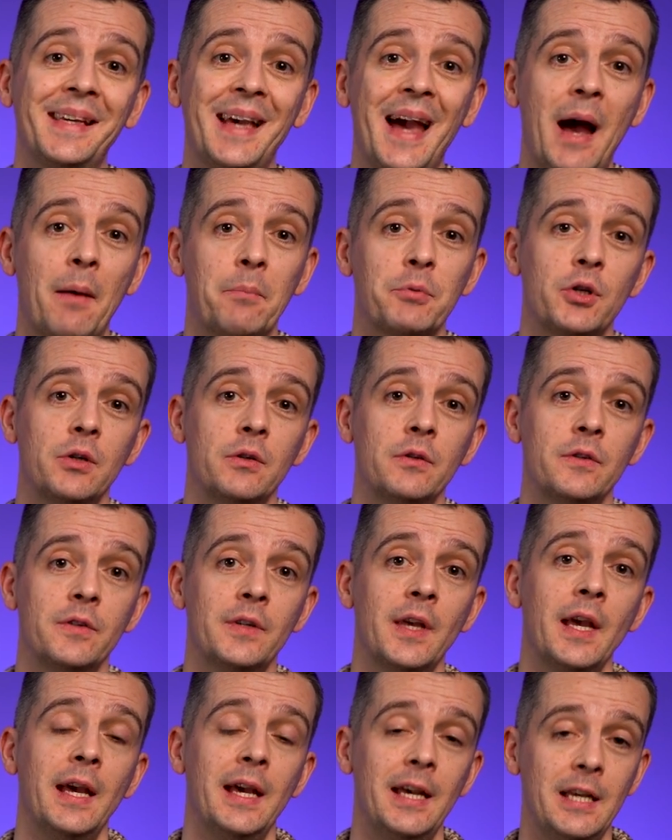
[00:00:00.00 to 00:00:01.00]
captions
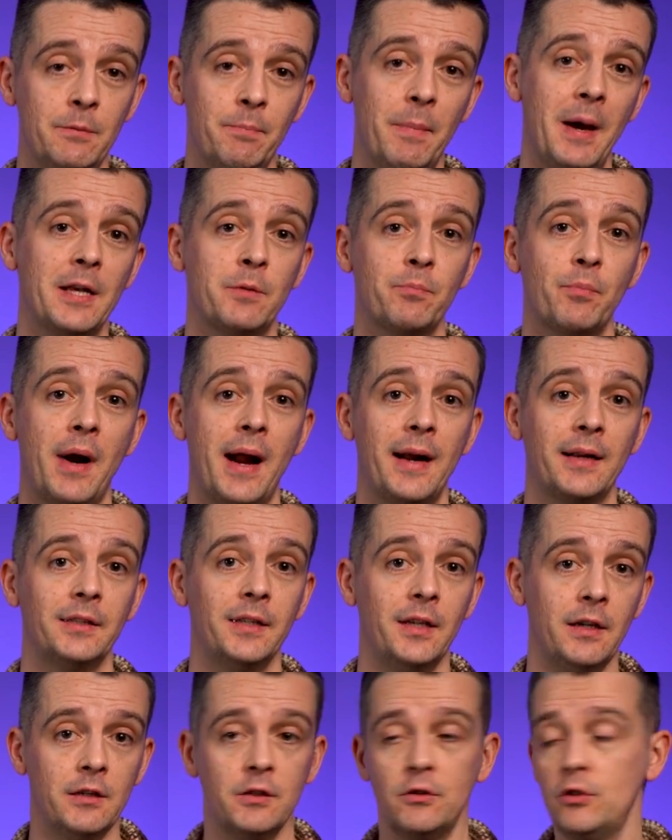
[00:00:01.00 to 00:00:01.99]
is best
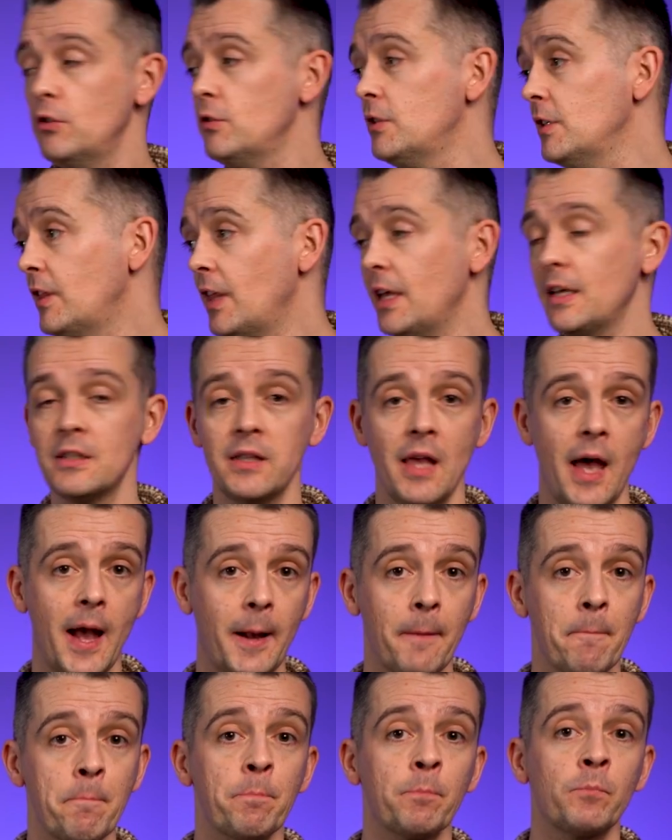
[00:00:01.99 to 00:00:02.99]
practice. Using things like
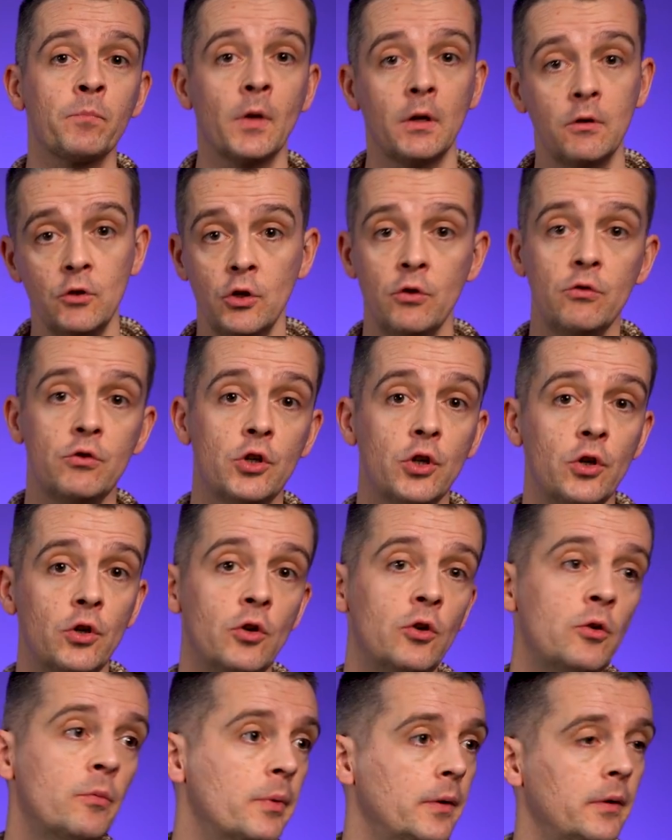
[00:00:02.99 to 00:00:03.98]

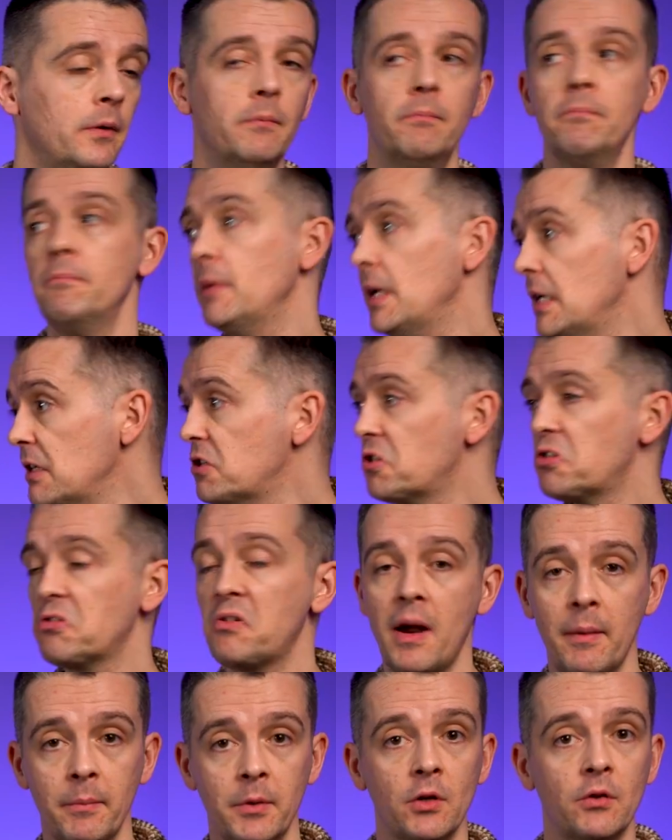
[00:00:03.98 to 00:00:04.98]
YouTube and
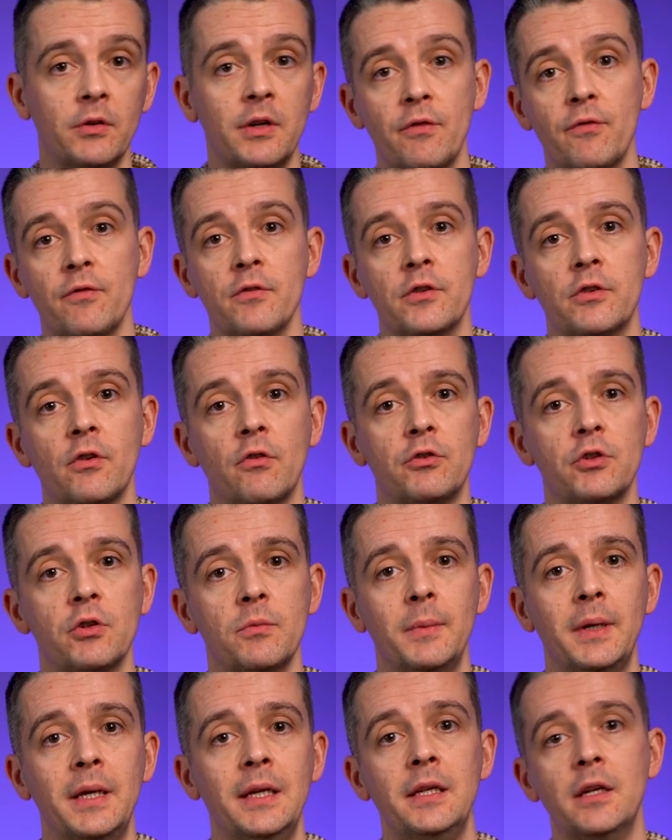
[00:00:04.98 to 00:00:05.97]
Instagram, you know, different social
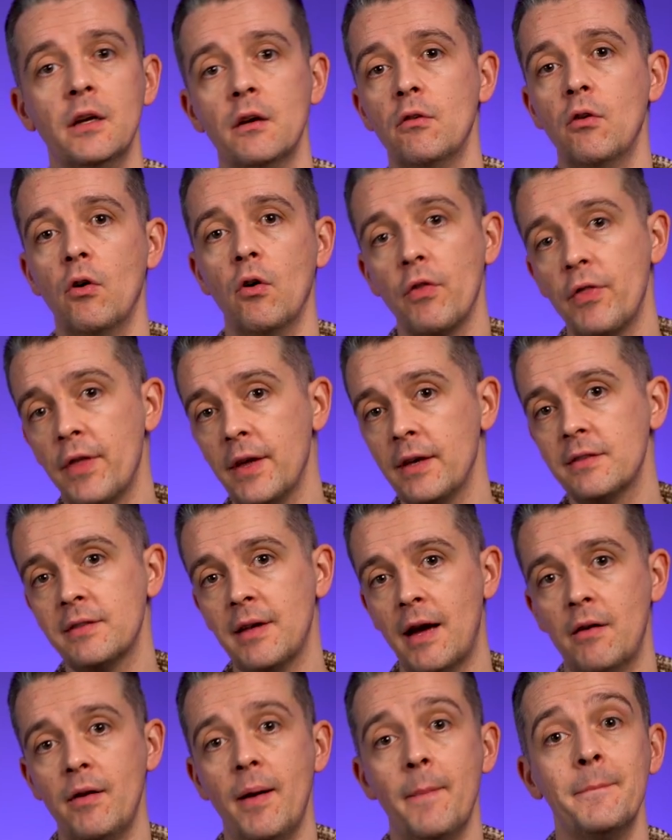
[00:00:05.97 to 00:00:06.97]
media or things
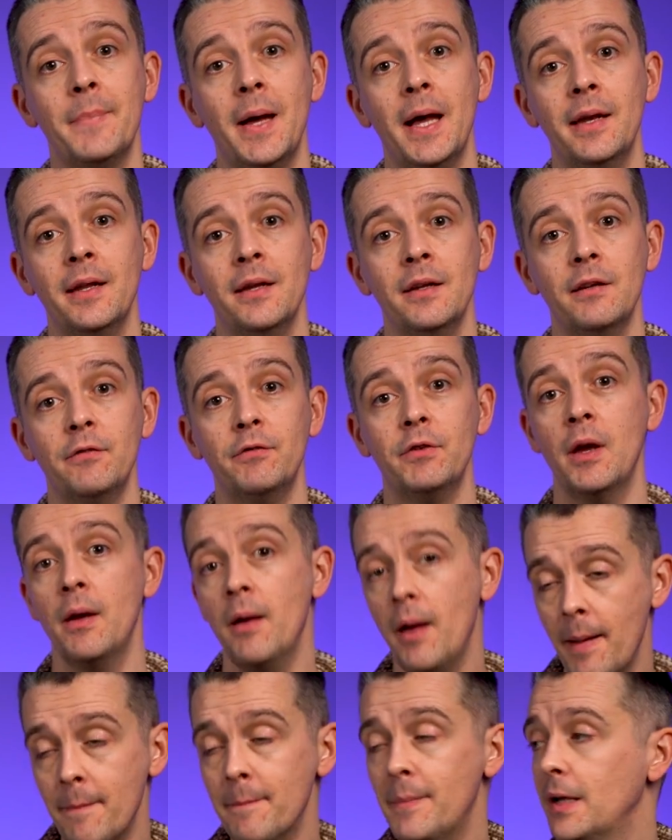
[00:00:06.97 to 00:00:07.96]
that are embedded. If you
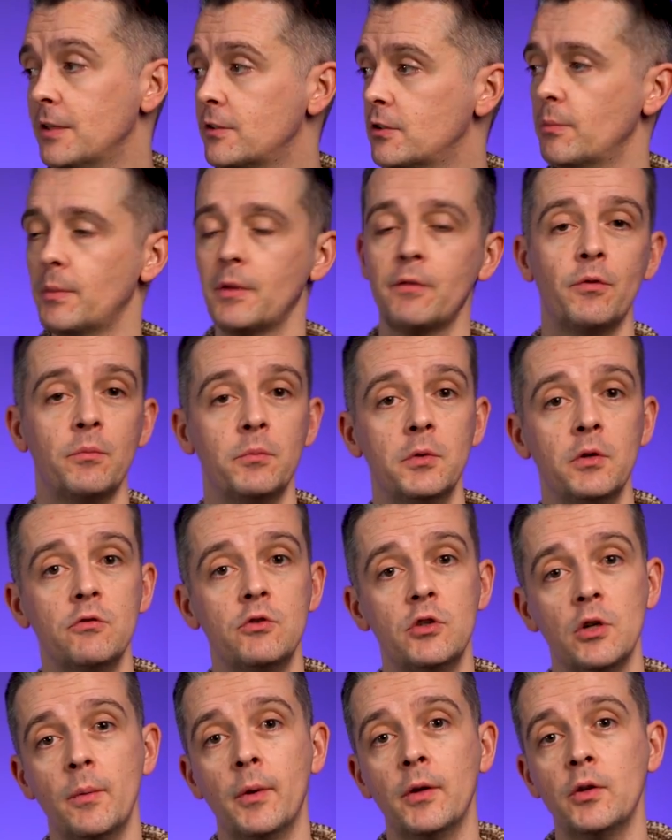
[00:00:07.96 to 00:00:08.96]
embed something from
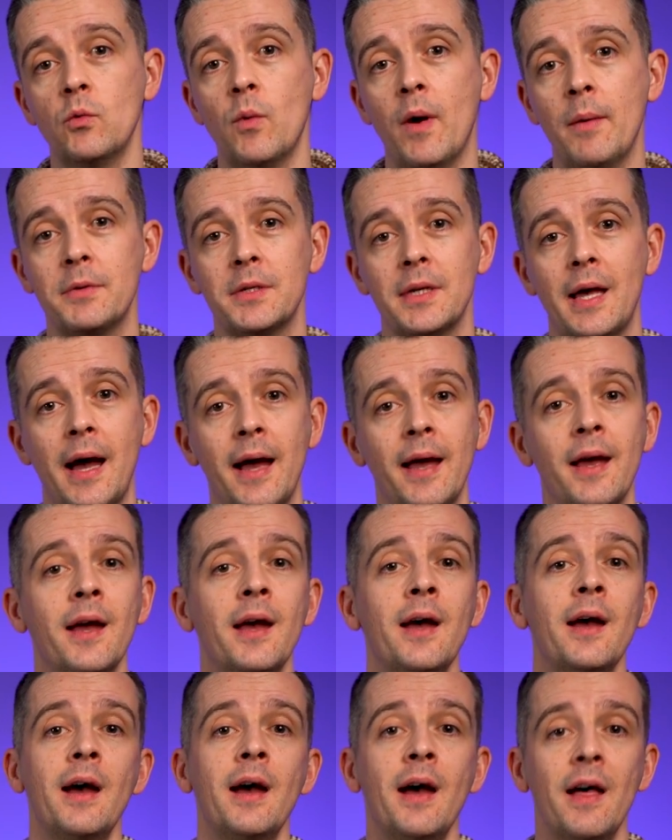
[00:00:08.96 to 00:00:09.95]
YouTube on your website,
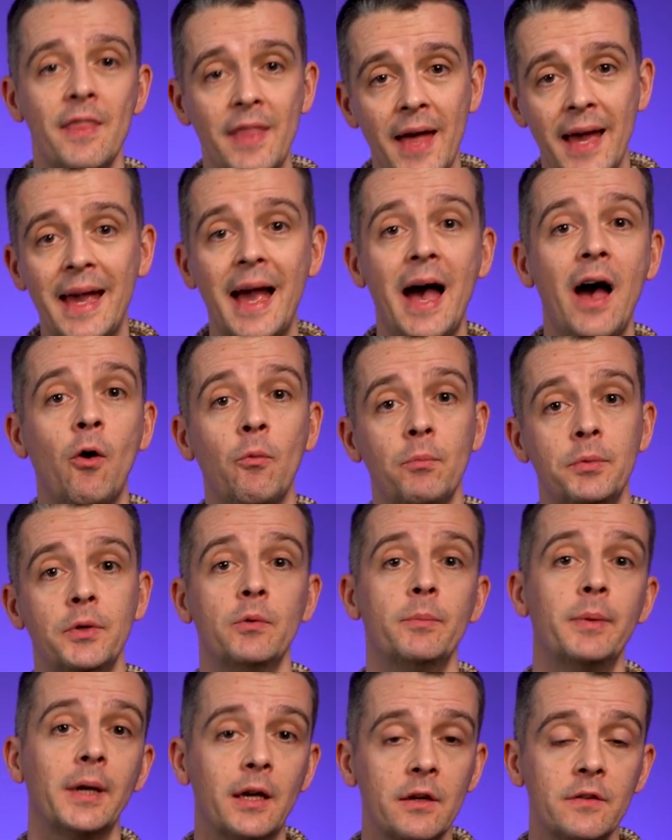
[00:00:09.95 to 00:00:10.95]
they help you
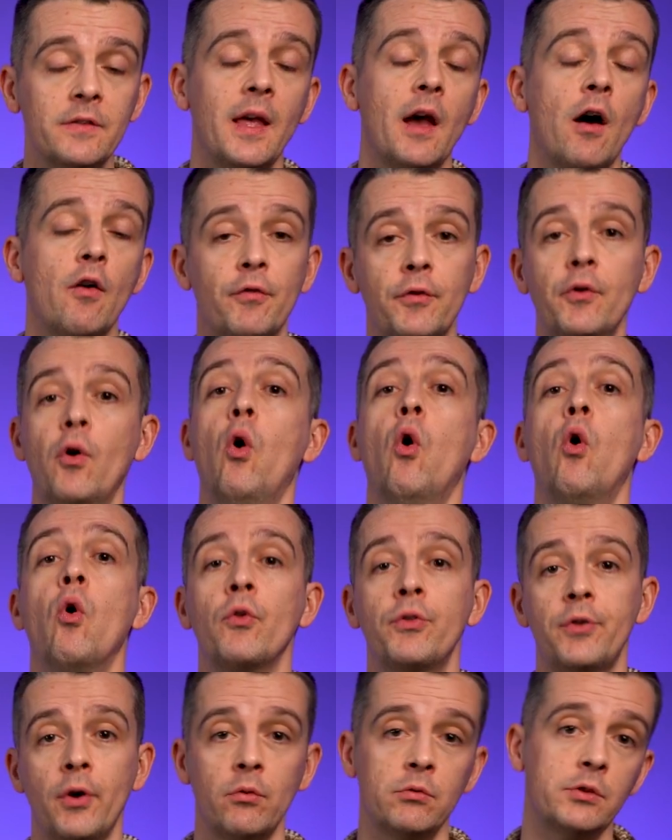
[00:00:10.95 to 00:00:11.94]
because they often
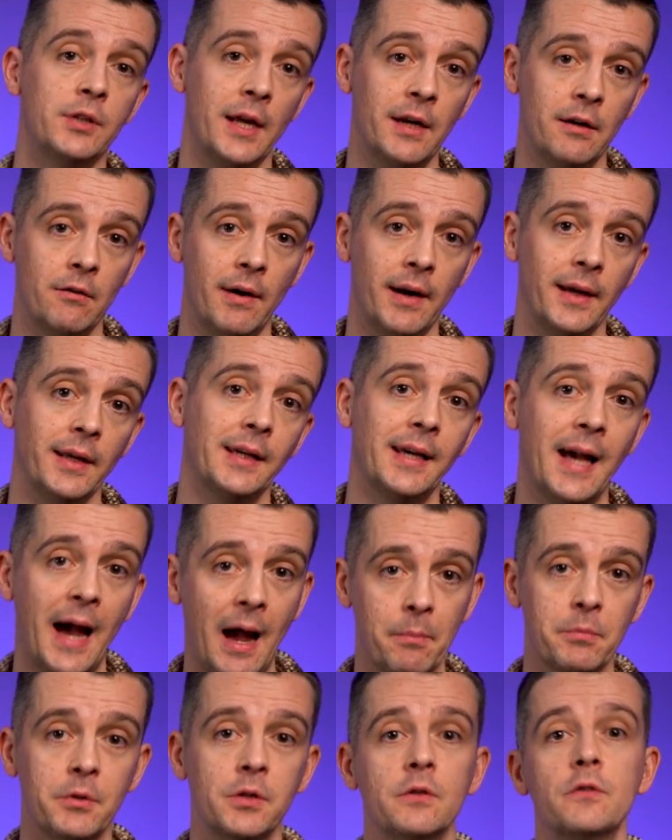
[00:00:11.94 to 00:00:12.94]
auto generate
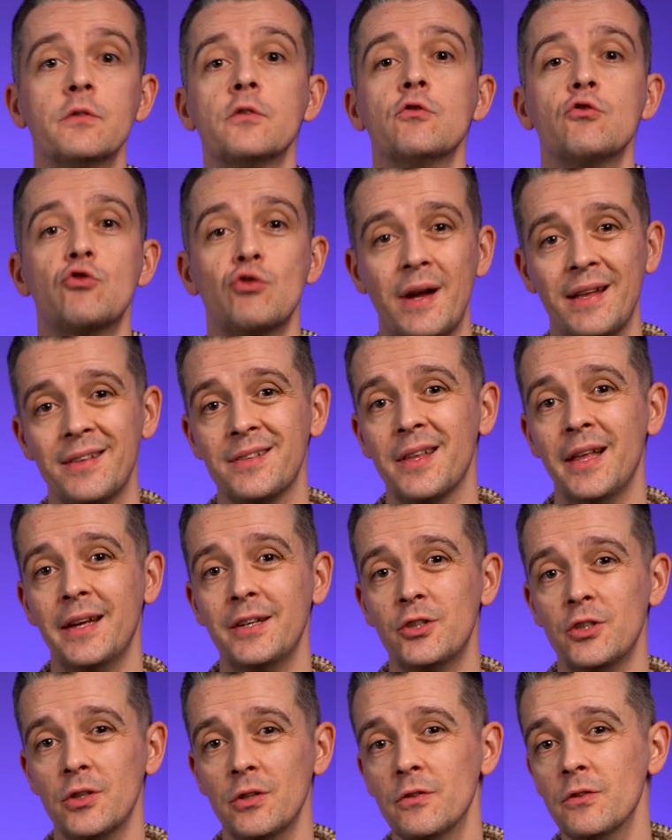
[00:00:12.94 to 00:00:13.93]
captions and
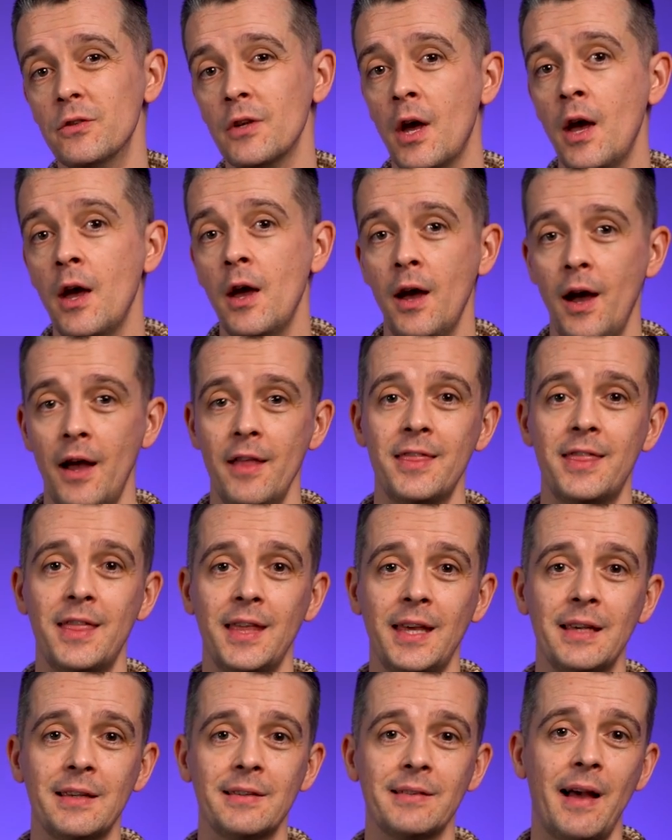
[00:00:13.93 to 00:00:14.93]
translations and
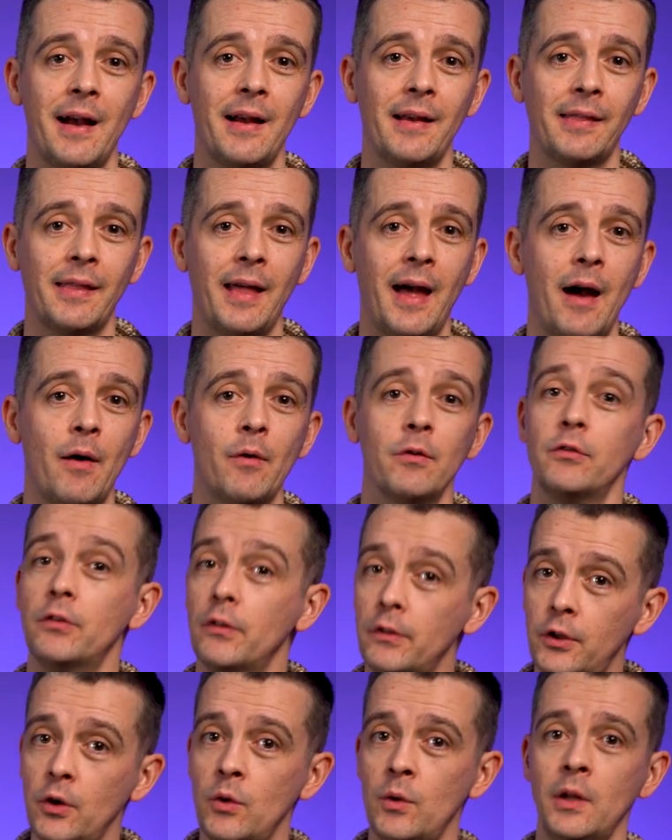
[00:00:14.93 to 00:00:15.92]
things like that. If
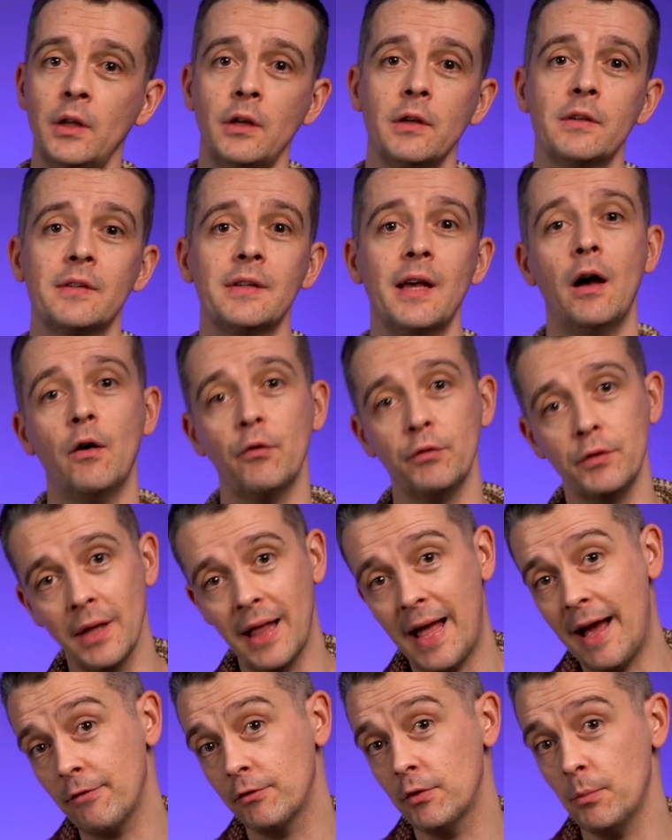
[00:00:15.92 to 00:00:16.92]
you're doing it yourself, you'll
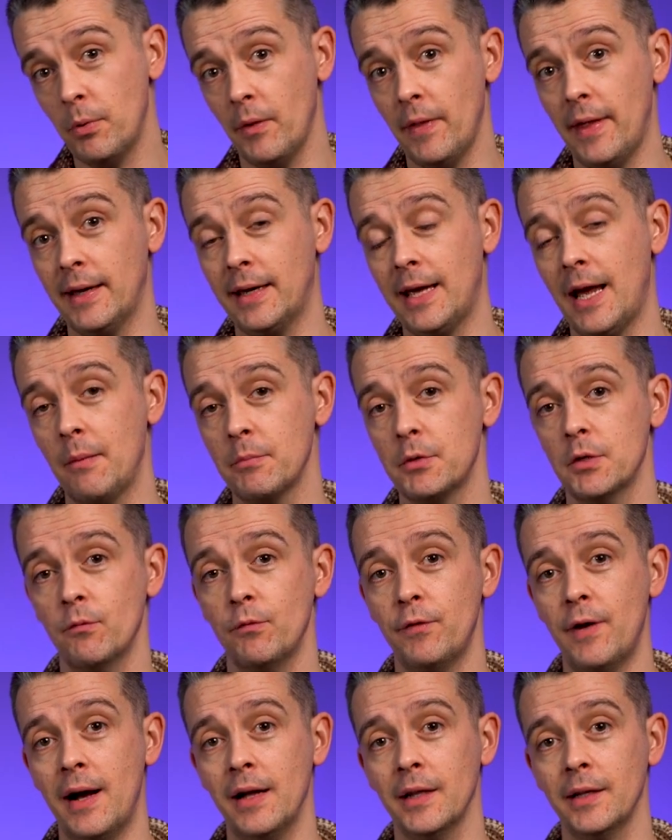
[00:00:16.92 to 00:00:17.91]
have to put that caption
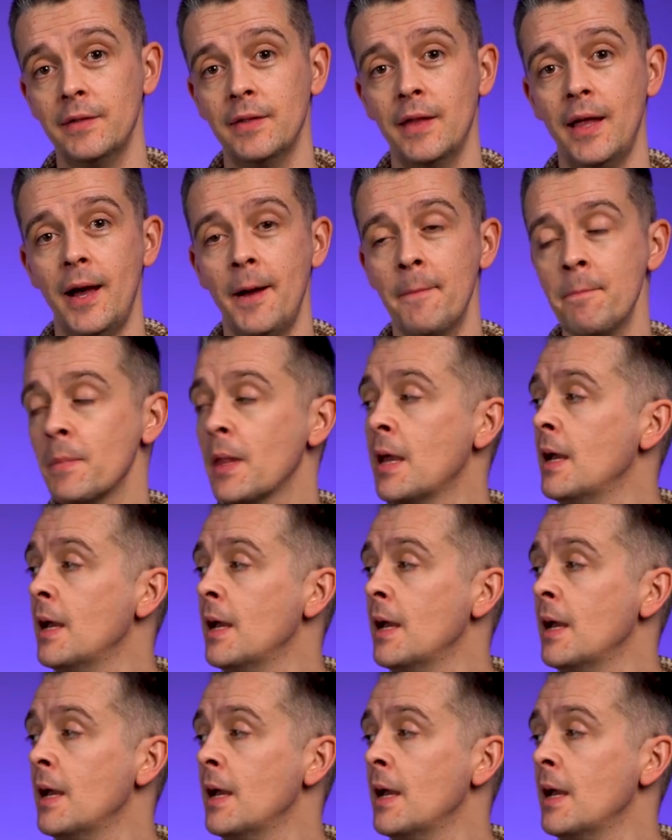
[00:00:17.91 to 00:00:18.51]
file in there.